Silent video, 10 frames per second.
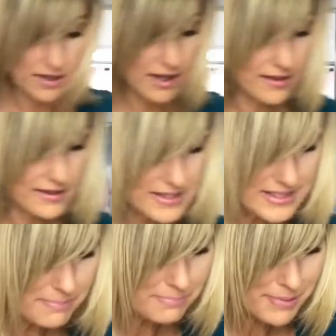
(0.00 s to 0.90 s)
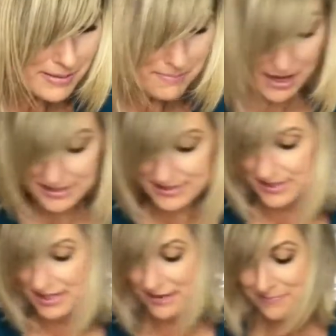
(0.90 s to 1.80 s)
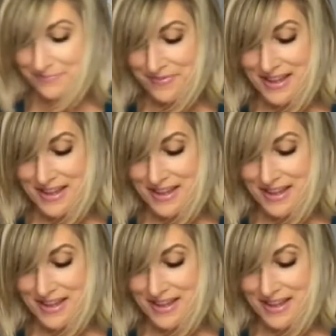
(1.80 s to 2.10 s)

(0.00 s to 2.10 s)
Okay, this is a bit messy.